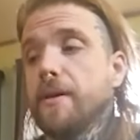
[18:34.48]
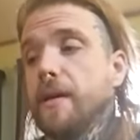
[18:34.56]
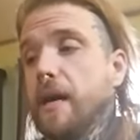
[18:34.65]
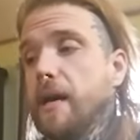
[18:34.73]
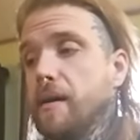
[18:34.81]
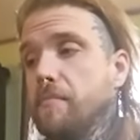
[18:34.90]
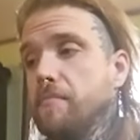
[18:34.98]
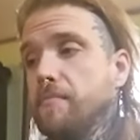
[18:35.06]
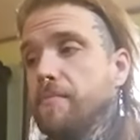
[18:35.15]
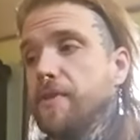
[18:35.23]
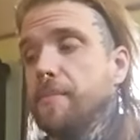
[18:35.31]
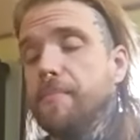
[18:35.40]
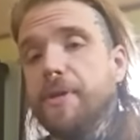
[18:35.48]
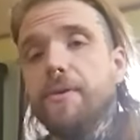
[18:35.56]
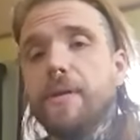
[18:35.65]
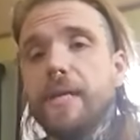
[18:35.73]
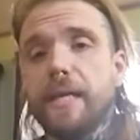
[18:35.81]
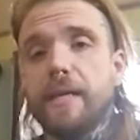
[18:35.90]
the
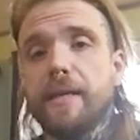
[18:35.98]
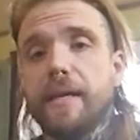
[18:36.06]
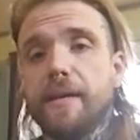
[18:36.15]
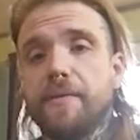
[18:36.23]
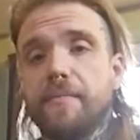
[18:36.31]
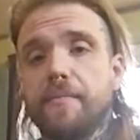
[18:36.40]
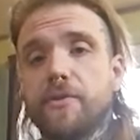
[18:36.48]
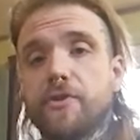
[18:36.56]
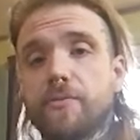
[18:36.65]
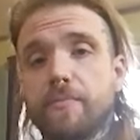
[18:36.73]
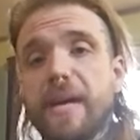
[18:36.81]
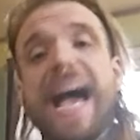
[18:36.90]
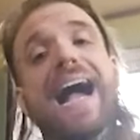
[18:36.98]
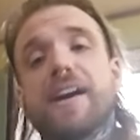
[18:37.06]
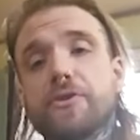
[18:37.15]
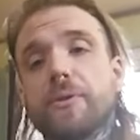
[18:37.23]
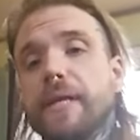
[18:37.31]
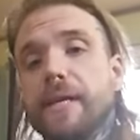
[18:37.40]
beauty in
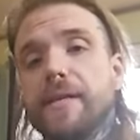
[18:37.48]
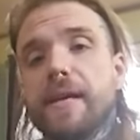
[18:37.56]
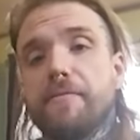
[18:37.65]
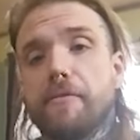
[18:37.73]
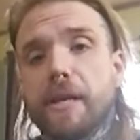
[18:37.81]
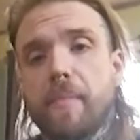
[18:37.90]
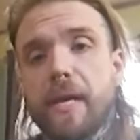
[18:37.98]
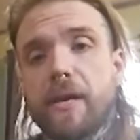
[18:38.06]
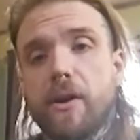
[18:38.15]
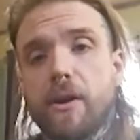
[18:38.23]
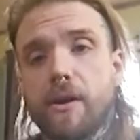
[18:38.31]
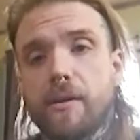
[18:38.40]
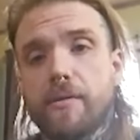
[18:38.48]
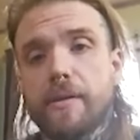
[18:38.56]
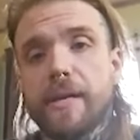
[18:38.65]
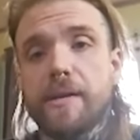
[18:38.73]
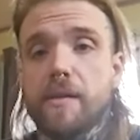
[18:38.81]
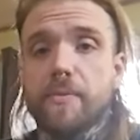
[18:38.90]
actually endeavoring to make art
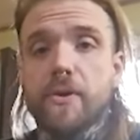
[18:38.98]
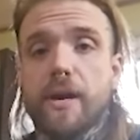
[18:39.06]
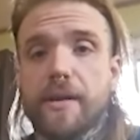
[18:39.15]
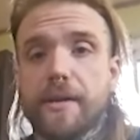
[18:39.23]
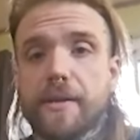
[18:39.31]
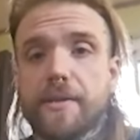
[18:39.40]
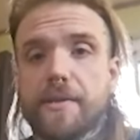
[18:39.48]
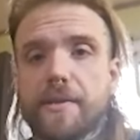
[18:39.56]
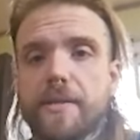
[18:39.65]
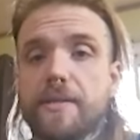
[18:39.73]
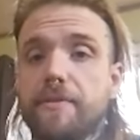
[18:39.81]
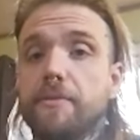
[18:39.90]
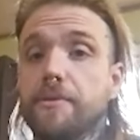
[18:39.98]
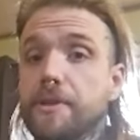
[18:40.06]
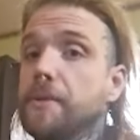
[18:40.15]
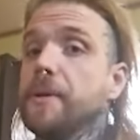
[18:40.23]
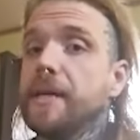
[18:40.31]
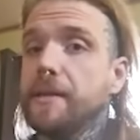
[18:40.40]
and not a product is, if you
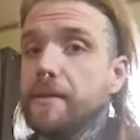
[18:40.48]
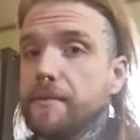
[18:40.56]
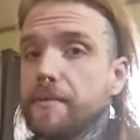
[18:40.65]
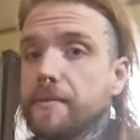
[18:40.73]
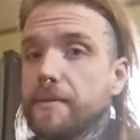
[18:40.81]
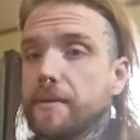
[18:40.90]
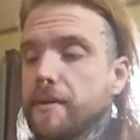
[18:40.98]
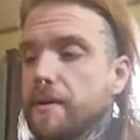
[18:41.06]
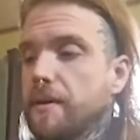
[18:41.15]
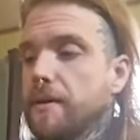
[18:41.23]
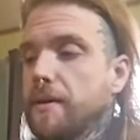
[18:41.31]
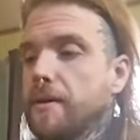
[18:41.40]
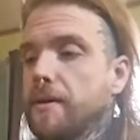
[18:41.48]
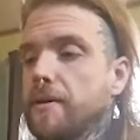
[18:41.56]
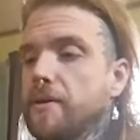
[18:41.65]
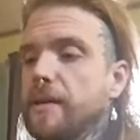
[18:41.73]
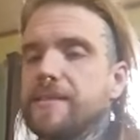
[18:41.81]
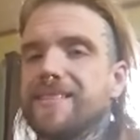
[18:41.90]
do it,
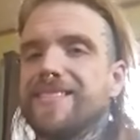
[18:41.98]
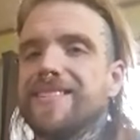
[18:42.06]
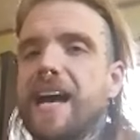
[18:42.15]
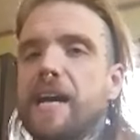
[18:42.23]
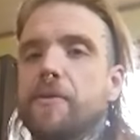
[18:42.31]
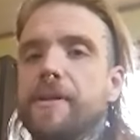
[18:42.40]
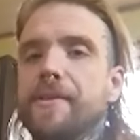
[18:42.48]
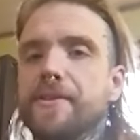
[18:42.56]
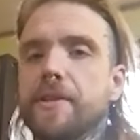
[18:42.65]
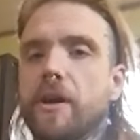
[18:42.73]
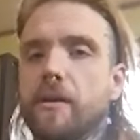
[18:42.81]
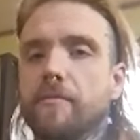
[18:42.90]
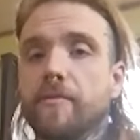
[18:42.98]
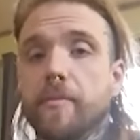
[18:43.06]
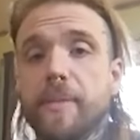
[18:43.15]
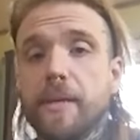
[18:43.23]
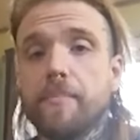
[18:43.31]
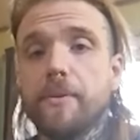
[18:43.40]
it's a siren song for
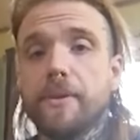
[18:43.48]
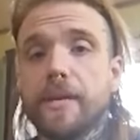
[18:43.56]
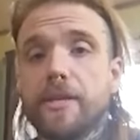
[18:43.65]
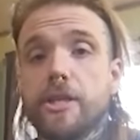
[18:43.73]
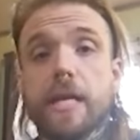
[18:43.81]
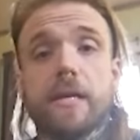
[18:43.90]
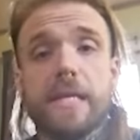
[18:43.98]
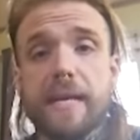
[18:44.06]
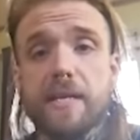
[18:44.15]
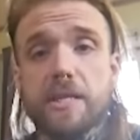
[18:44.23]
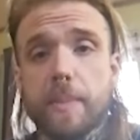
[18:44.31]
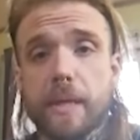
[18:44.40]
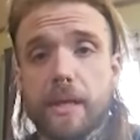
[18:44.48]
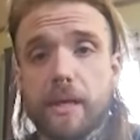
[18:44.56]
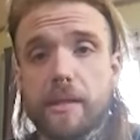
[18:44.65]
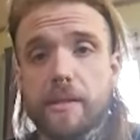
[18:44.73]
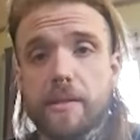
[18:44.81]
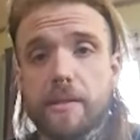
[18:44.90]
people that share that
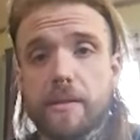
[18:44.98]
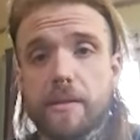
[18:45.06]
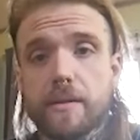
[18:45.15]
experience.